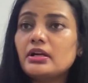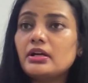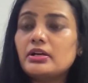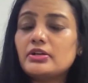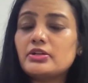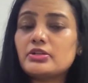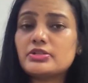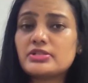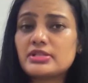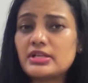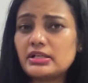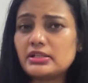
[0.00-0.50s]

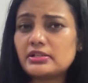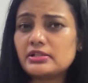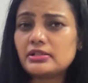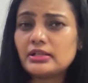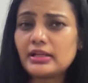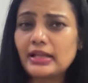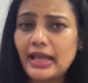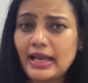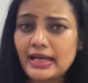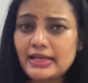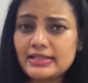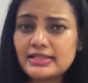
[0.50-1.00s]
certain
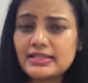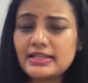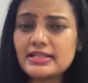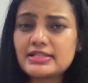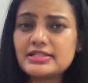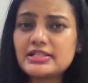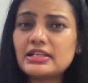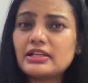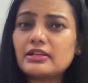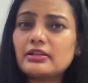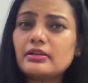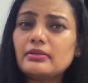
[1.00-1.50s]

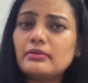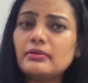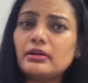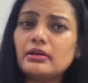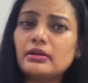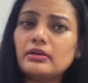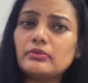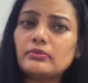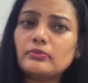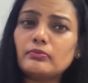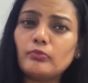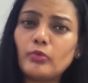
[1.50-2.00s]
anti-aging
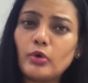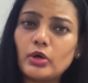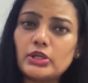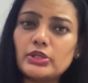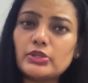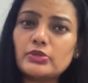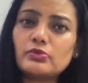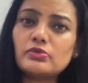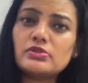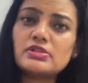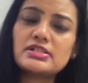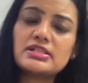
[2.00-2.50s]

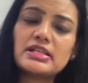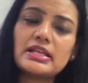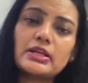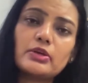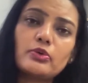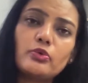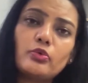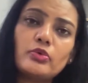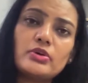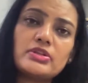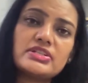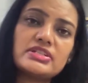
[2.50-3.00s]
molecules like
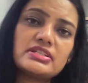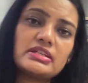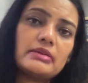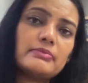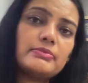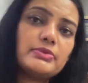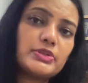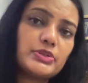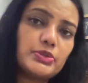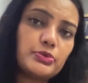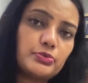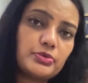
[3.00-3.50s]
coenzyme
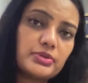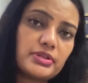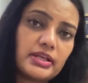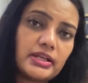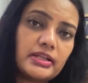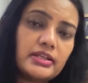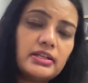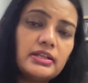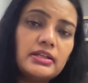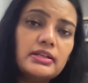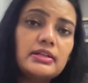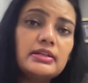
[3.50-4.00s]

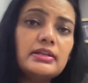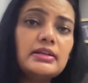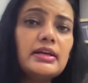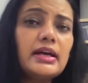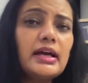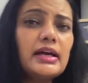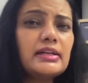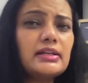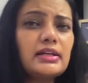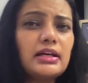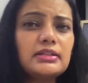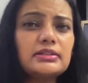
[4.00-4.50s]
Q10
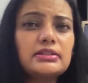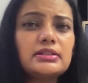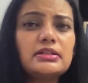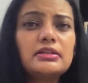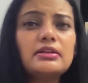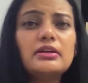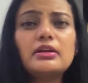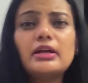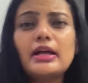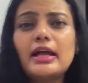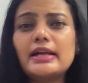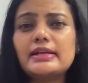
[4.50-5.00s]
and other
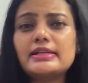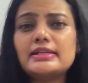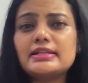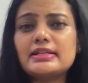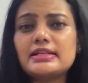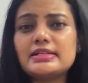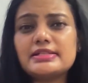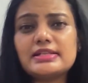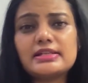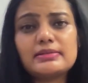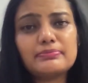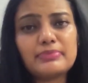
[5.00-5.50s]

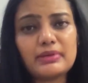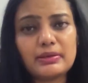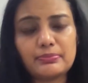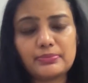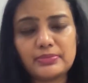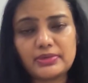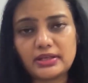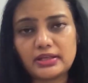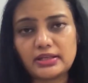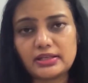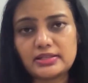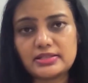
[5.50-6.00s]
anti-aging
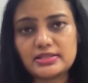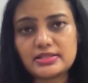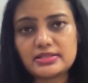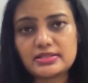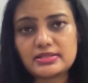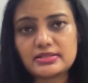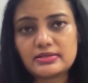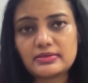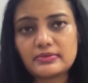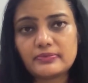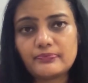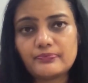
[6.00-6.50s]
peptides.
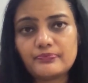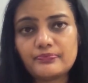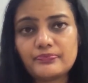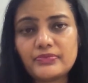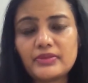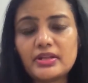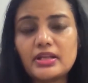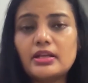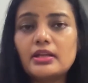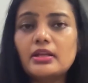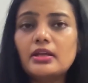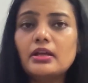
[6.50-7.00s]

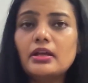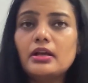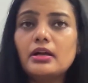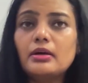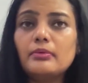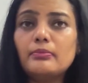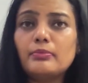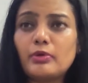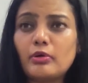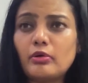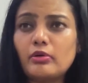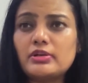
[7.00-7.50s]

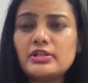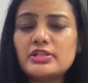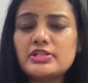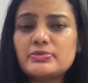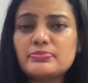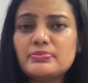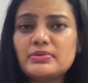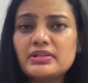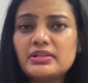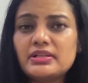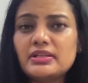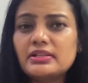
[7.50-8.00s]
Broadly
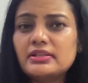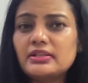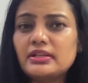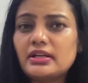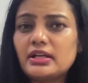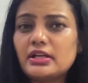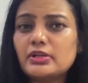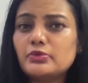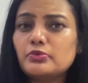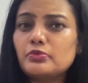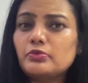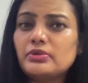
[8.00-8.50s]
speaking, there
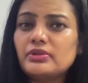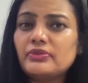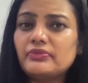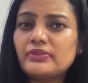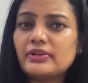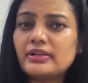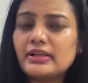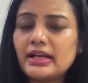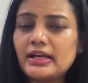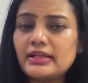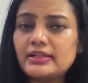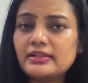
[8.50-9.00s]
are two different
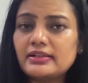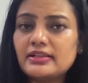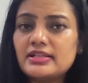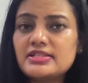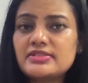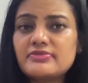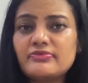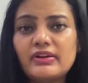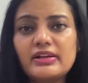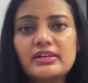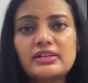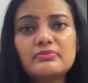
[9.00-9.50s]
categories:
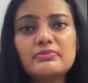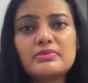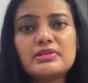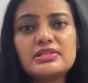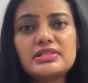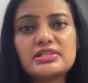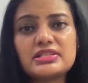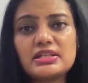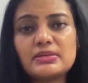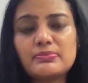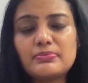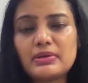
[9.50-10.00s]
vitamin
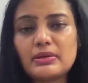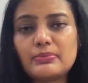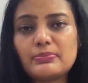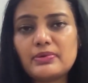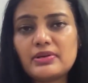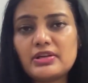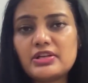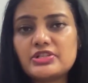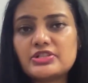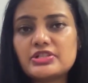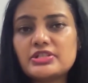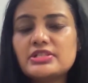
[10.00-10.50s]
C
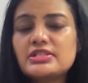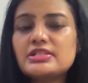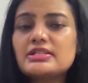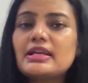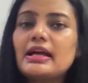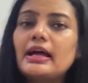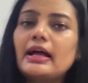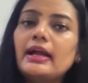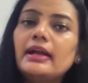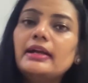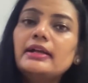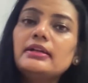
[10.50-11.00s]
preparations
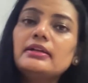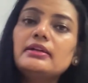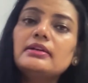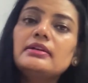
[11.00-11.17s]
and